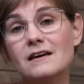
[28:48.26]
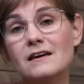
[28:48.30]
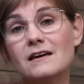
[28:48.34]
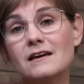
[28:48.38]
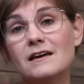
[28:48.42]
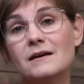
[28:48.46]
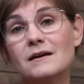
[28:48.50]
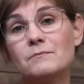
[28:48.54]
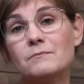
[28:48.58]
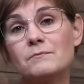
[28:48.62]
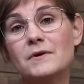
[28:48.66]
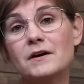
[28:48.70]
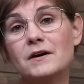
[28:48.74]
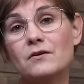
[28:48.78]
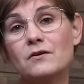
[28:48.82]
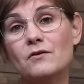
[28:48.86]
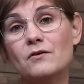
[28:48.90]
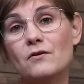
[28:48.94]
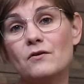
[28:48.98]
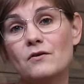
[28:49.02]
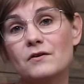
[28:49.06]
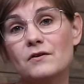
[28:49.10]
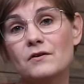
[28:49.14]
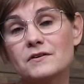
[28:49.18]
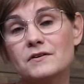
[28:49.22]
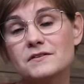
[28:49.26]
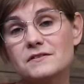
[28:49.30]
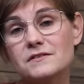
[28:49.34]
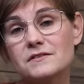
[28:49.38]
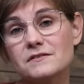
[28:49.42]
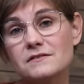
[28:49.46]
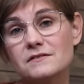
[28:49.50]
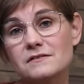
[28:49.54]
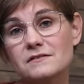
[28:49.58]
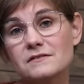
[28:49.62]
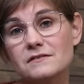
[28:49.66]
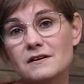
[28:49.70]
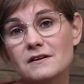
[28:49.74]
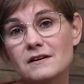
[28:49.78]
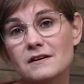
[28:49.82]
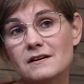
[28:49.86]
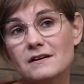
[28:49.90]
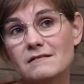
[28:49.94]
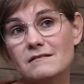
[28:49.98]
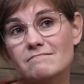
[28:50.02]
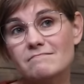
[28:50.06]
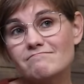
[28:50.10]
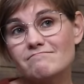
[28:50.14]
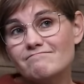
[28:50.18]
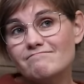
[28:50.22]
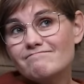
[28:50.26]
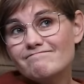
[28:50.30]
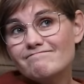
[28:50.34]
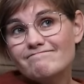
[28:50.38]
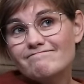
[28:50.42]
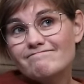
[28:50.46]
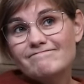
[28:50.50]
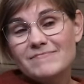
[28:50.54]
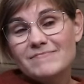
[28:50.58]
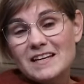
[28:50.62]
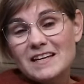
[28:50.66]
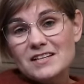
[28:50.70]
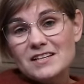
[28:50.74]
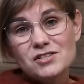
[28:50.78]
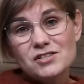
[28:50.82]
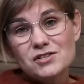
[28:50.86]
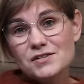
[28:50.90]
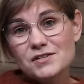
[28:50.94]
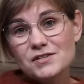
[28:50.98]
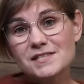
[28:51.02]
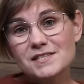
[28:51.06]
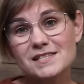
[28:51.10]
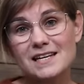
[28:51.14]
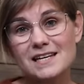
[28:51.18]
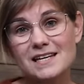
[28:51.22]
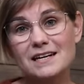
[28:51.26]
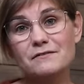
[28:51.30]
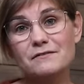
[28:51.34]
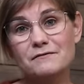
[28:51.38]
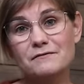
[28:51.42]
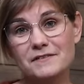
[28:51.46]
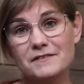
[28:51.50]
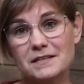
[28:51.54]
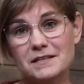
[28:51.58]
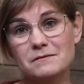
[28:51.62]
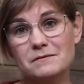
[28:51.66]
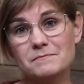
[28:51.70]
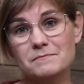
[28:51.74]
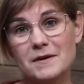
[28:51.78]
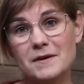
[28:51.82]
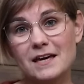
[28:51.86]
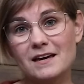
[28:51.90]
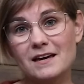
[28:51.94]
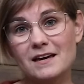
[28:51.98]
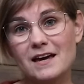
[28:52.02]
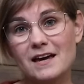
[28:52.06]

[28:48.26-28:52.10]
because it just didn't fit me.